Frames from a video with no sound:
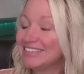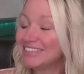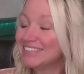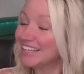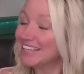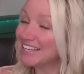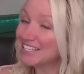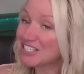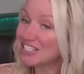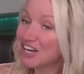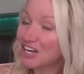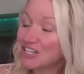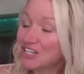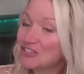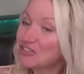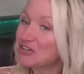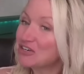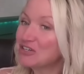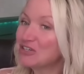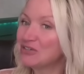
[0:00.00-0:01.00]
that's not
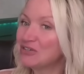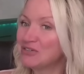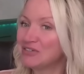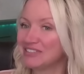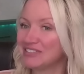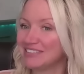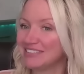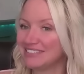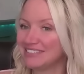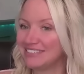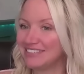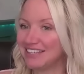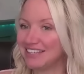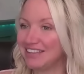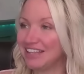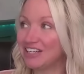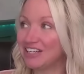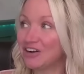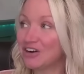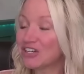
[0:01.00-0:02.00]
true.
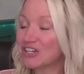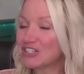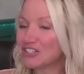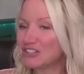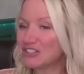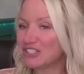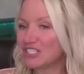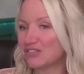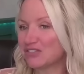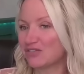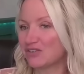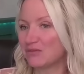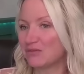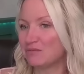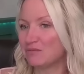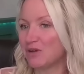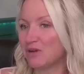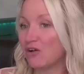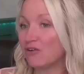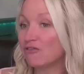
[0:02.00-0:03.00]
That article is
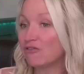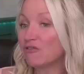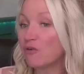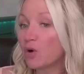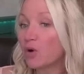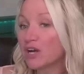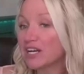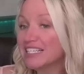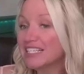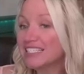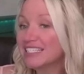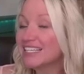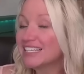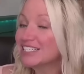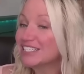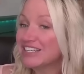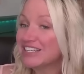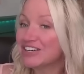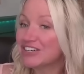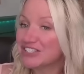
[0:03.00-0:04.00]
from
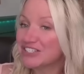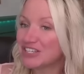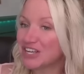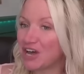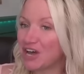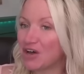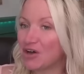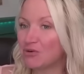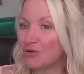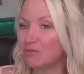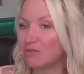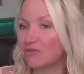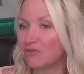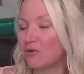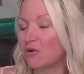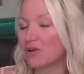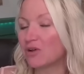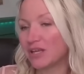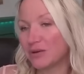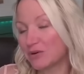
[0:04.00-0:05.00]
46 years ago,
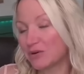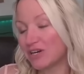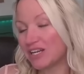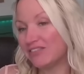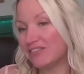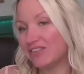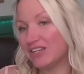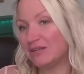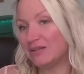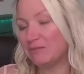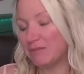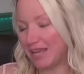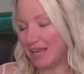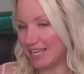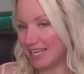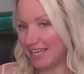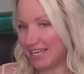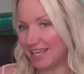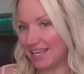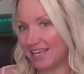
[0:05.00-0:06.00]
before they were even
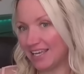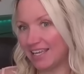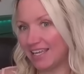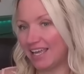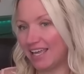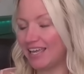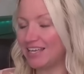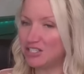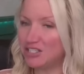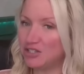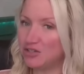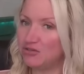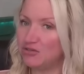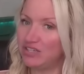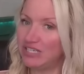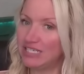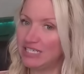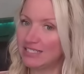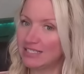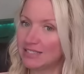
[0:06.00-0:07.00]
making
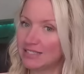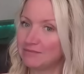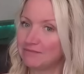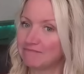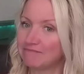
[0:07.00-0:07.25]
SUVs.